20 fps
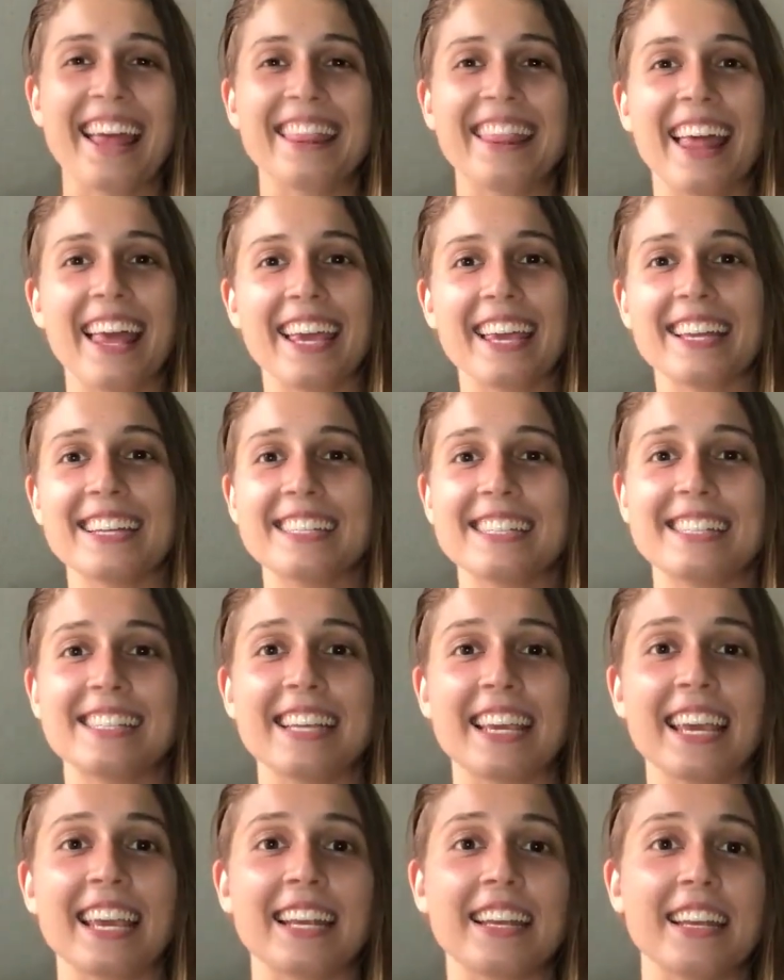that
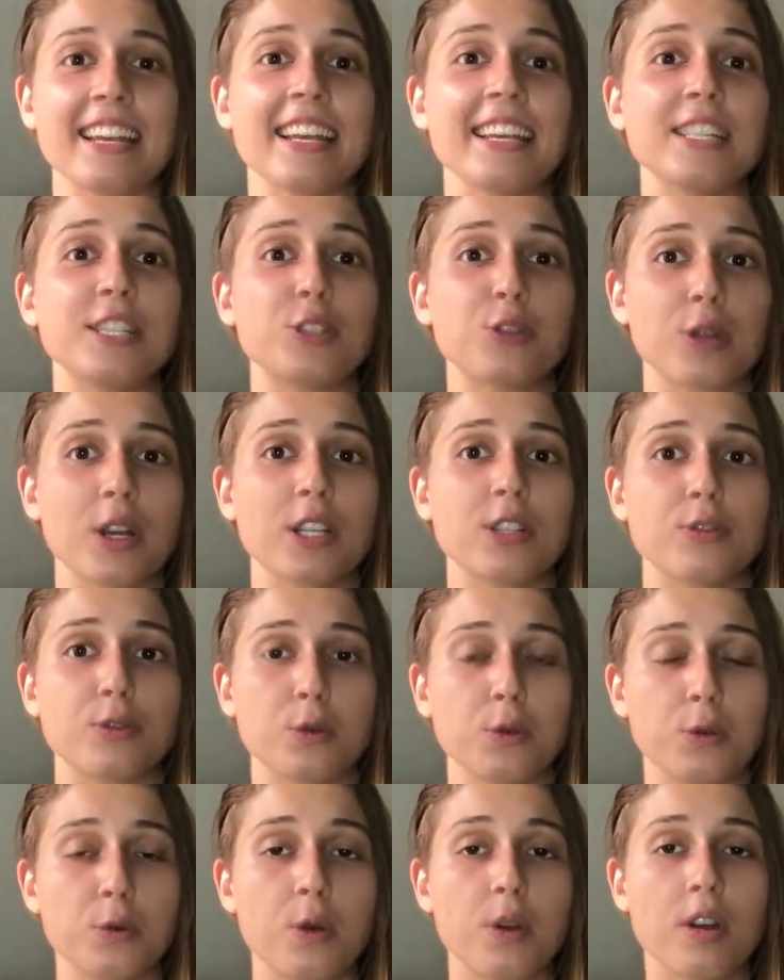it's in a
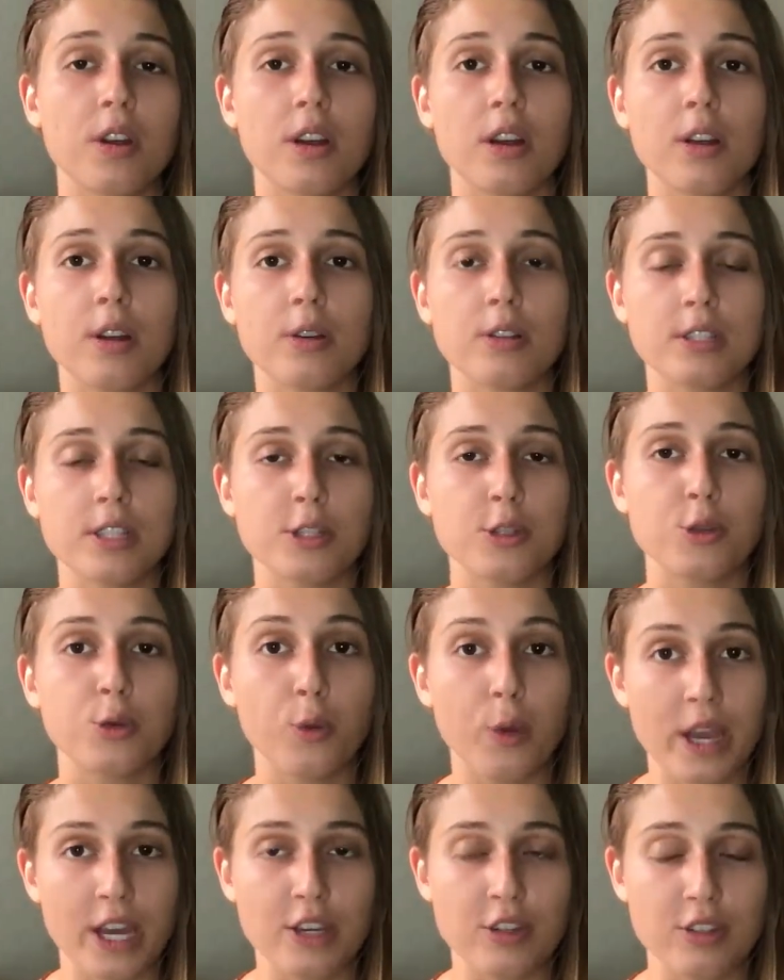stressful
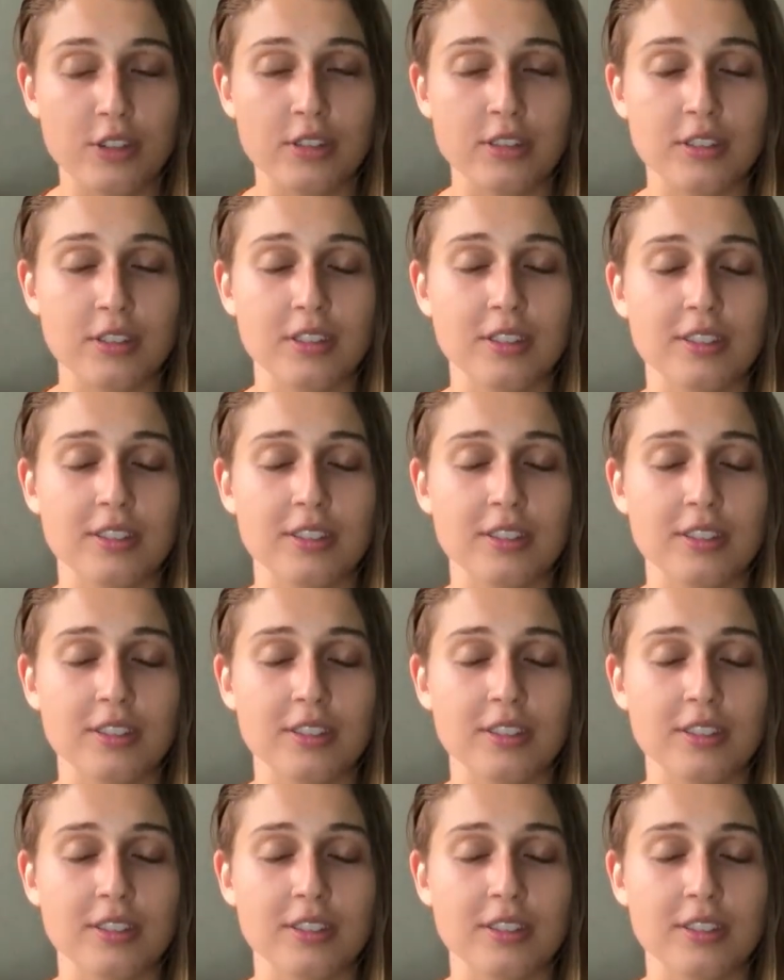situation.